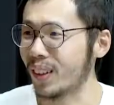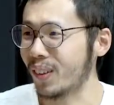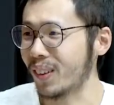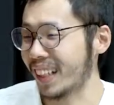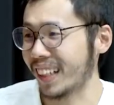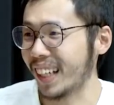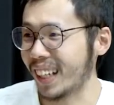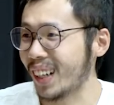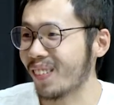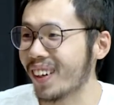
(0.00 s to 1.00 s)
know,
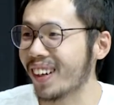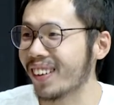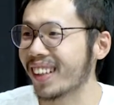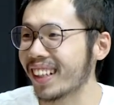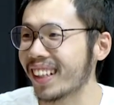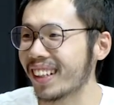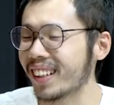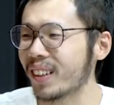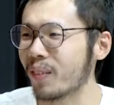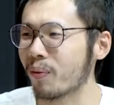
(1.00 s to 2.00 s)
care about,
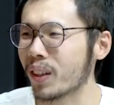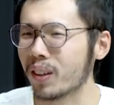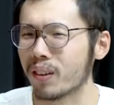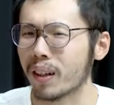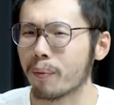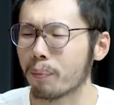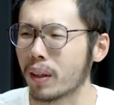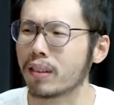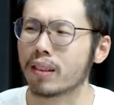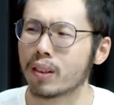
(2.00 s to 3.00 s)
you know, like
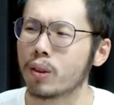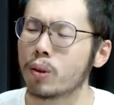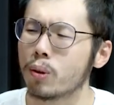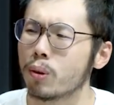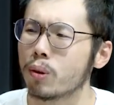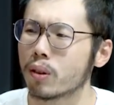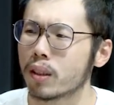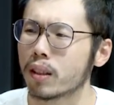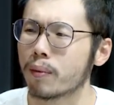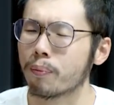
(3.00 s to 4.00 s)
plastic use
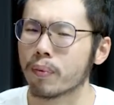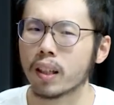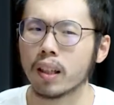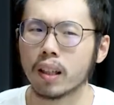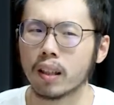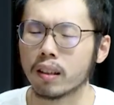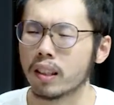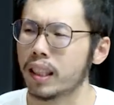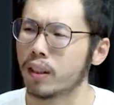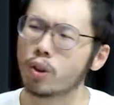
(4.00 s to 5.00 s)
and the
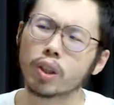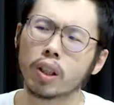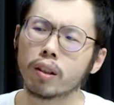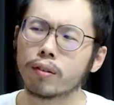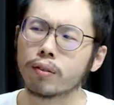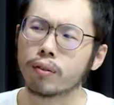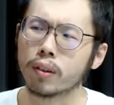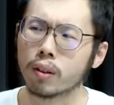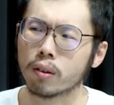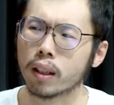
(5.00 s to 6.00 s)
danger of,
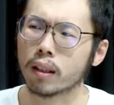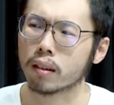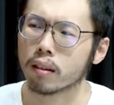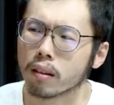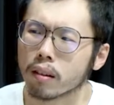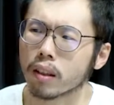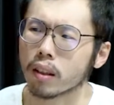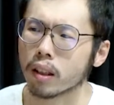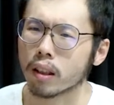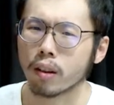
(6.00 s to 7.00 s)
you know, like
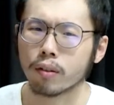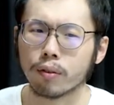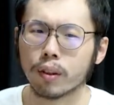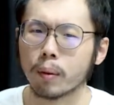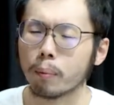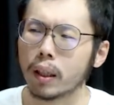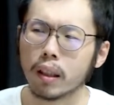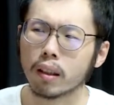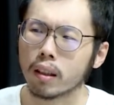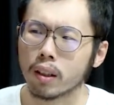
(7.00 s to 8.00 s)
of
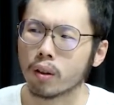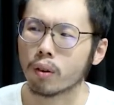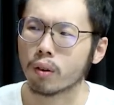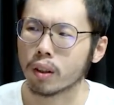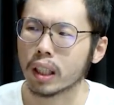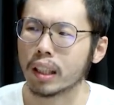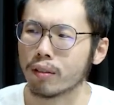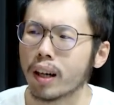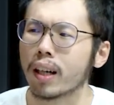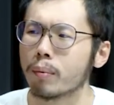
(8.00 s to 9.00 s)
keeping, you know, the
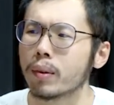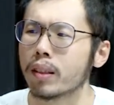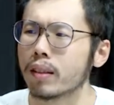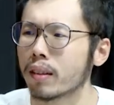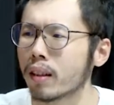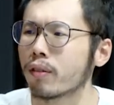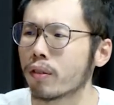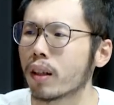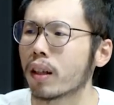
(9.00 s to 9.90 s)
environment itself. Yeah.